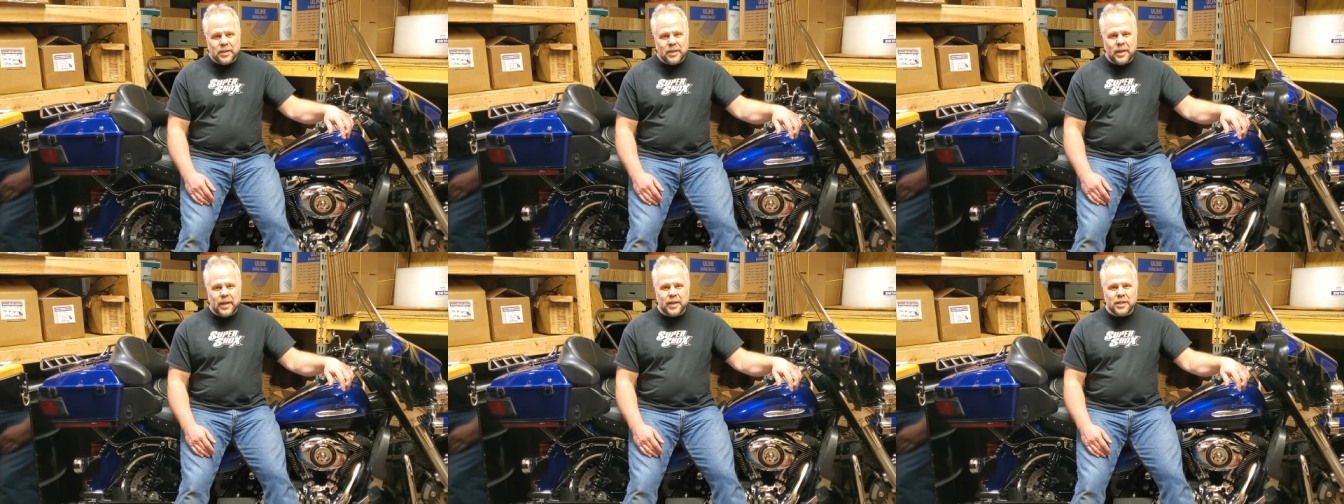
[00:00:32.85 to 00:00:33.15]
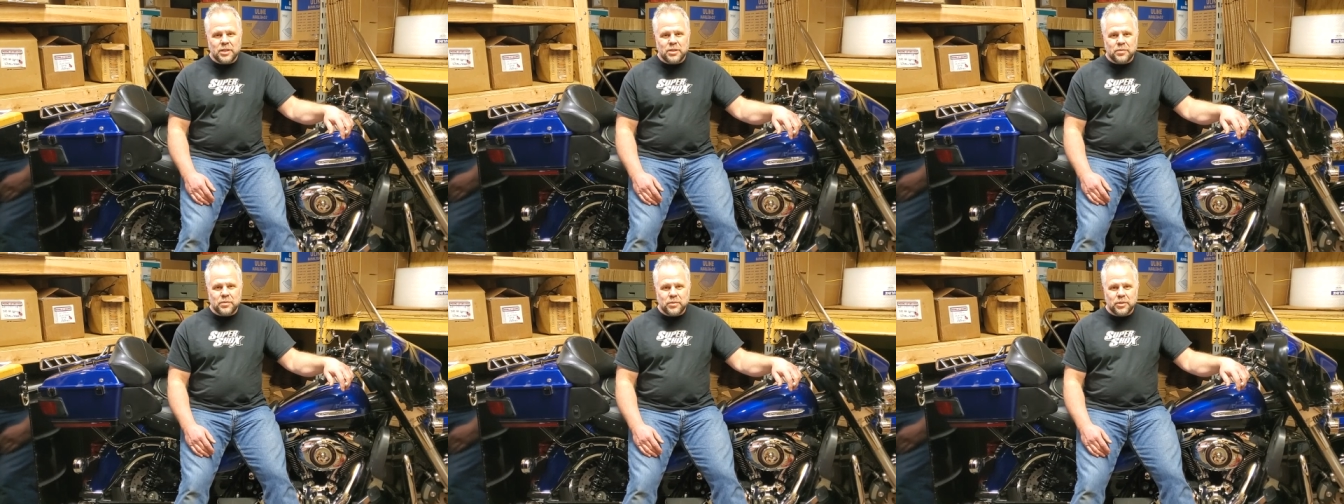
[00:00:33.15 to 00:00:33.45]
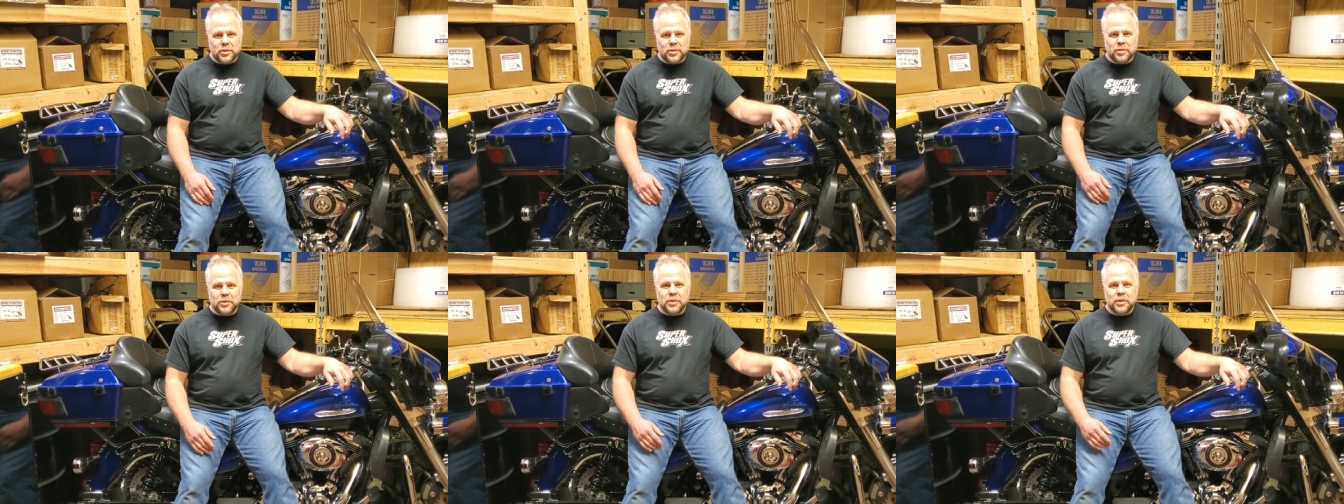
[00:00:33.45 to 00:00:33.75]
That's
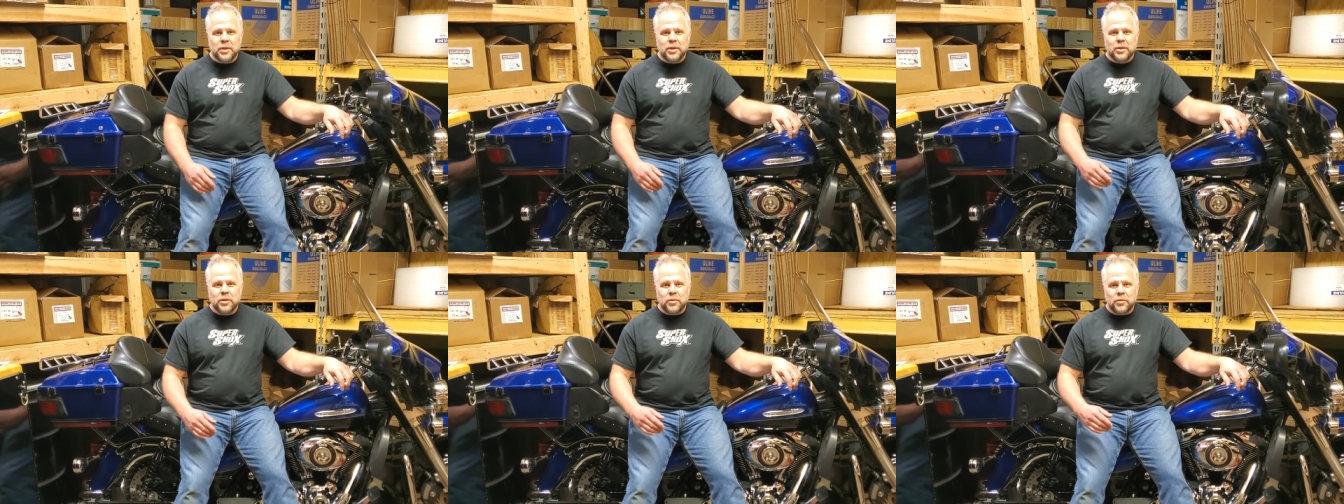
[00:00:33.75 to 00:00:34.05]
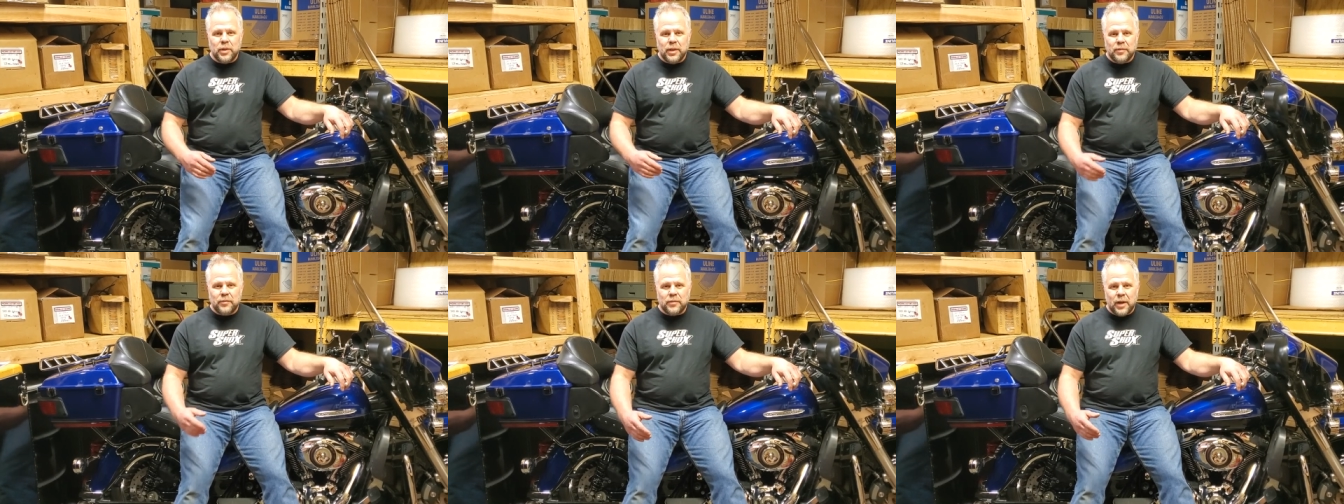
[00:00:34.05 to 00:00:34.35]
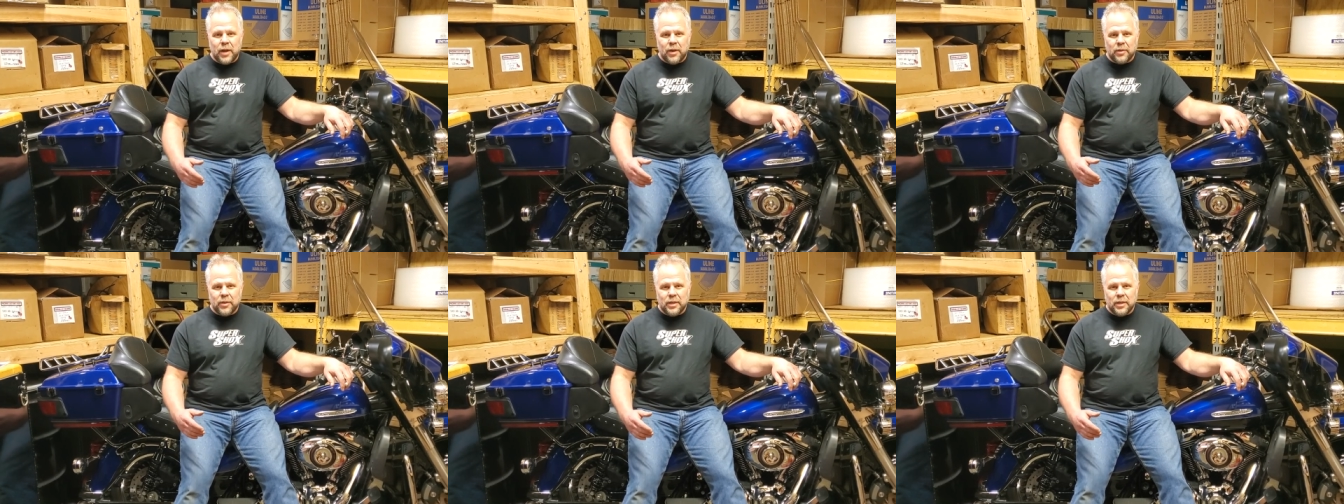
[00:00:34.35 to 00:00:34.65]
where we
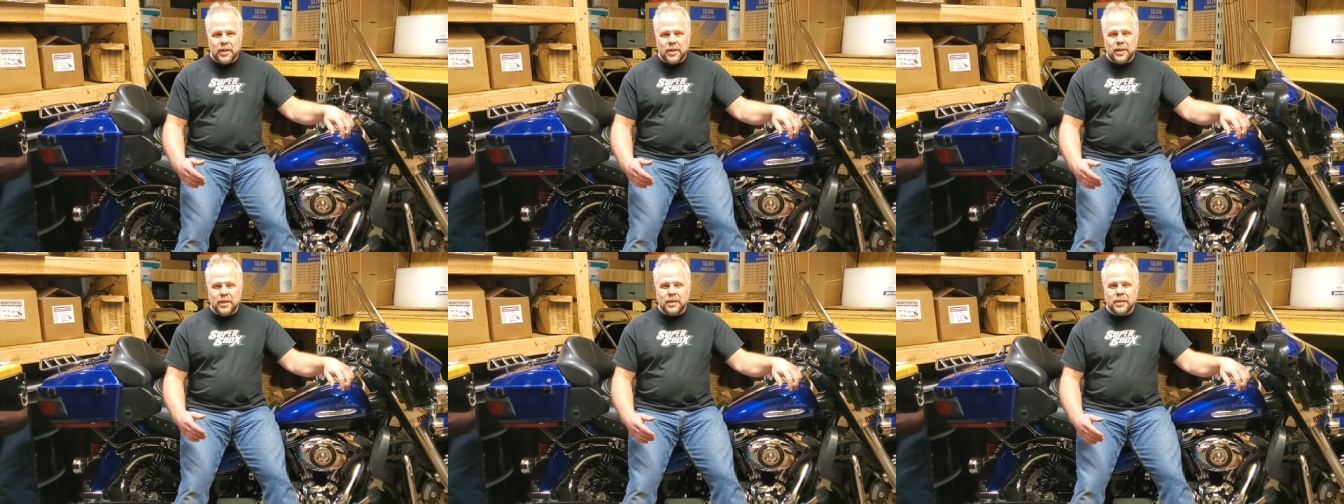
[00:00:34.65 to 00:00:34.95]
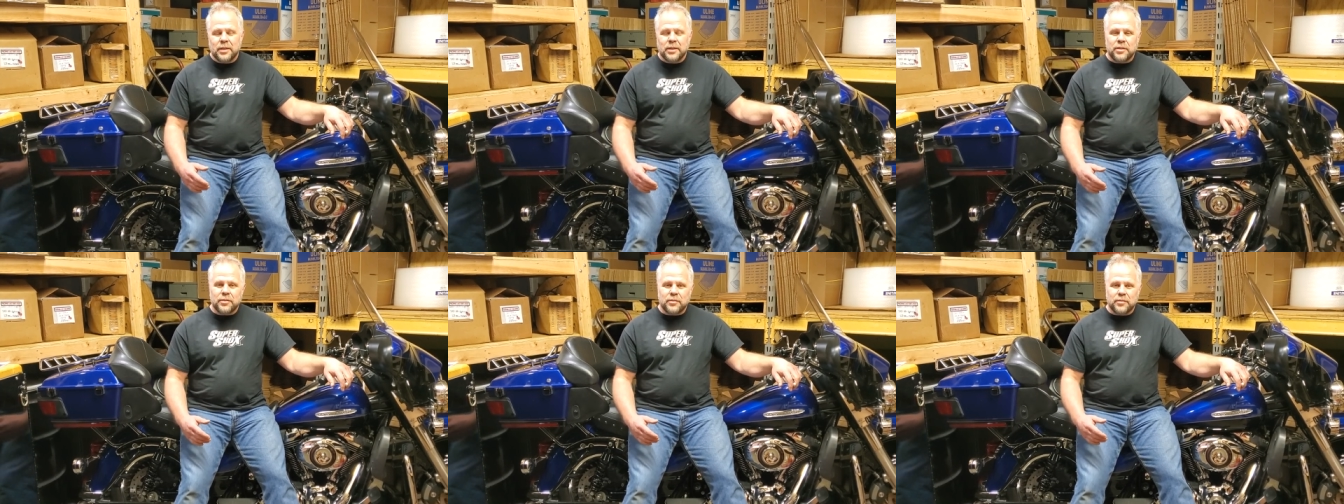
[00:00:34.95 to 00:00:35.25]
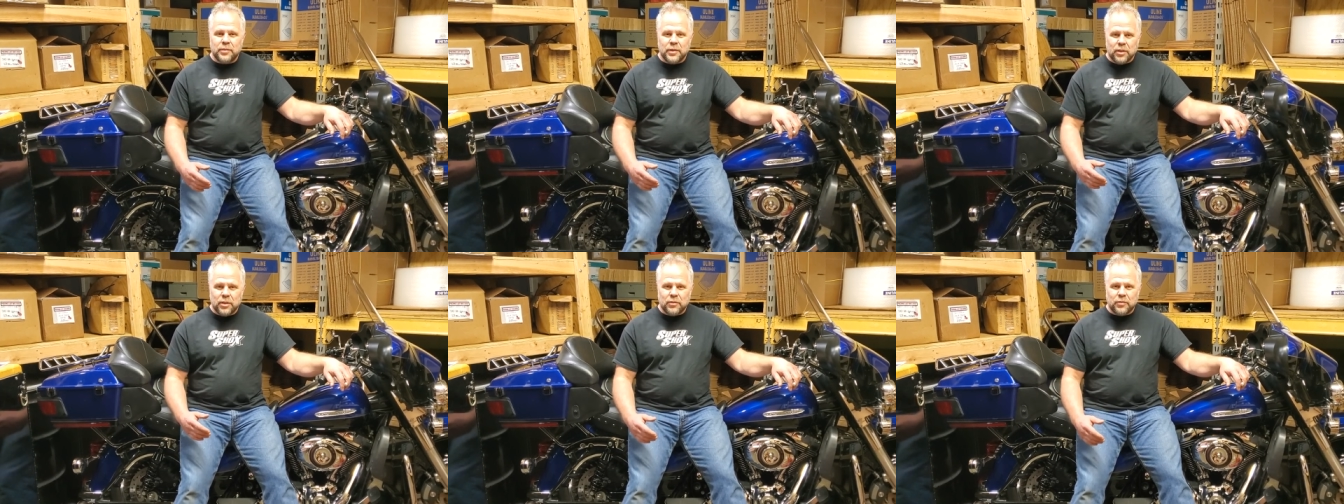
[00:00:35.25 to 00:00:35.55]
found a need to
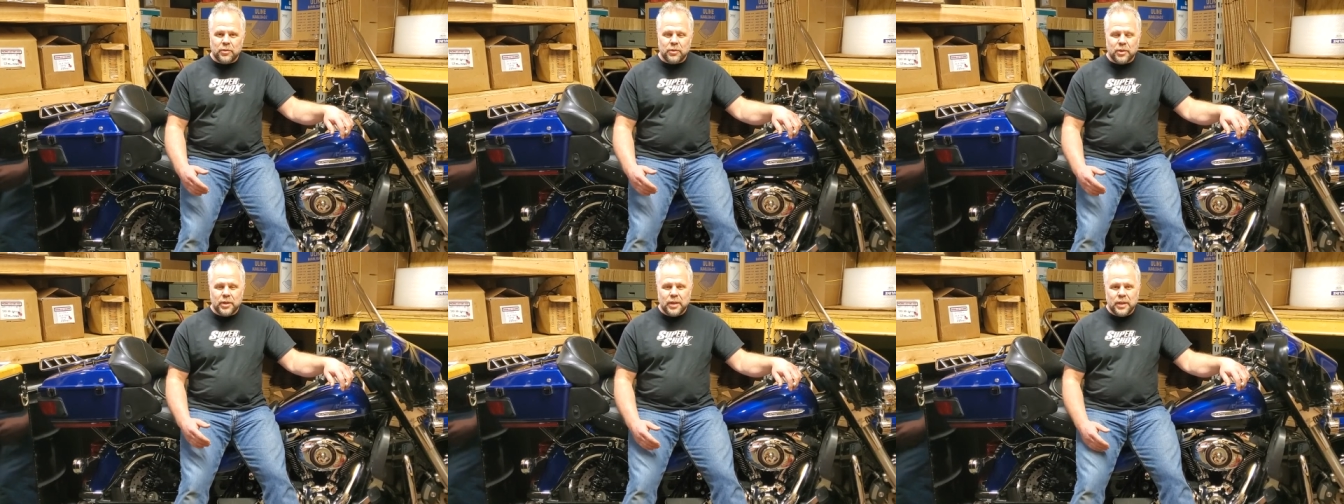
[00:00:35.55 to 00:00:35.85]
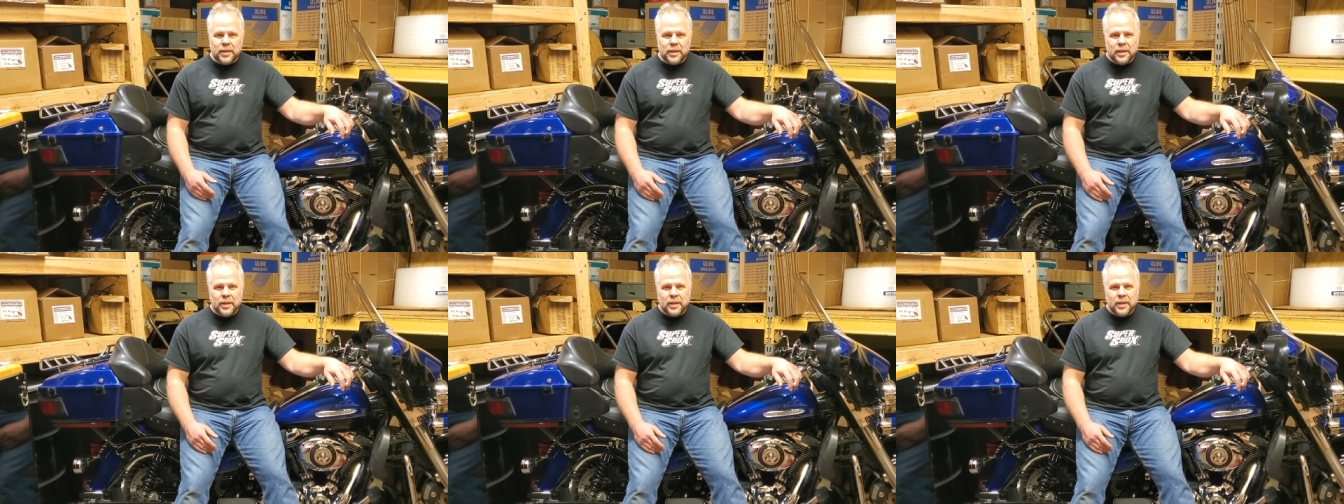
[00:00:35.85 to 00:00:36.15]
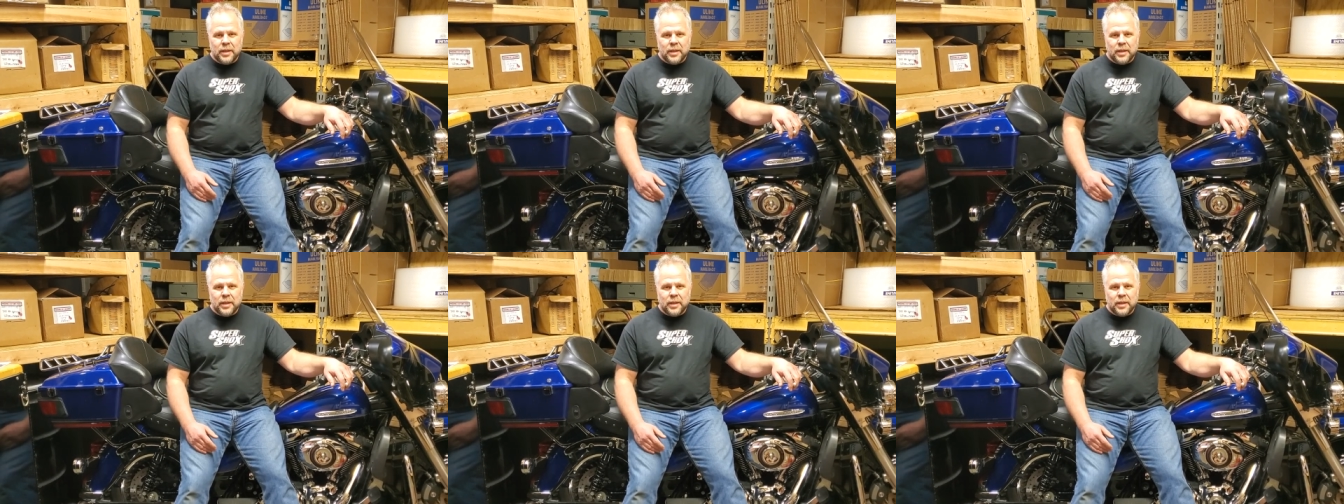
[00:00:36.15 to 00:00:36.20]
fill a void